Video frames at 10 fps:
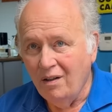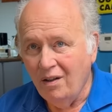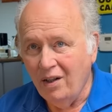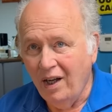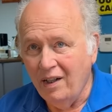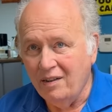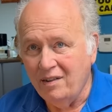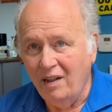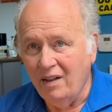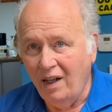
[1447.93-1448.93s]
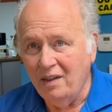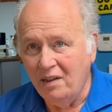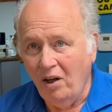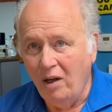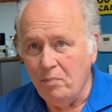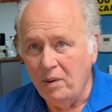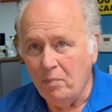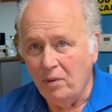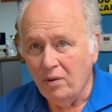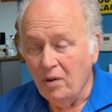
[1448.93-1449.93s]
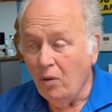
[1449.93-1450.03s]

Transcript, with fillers: Okay, they're 1099 people.